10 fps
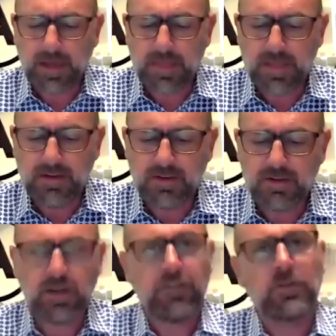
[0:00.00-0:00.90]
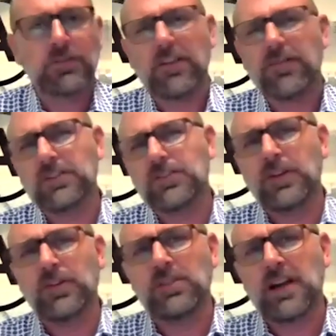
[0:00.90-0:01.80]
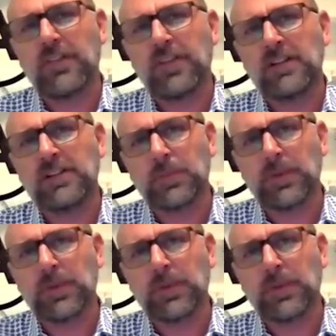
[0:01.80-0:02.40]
And then, you know, also fostering good governance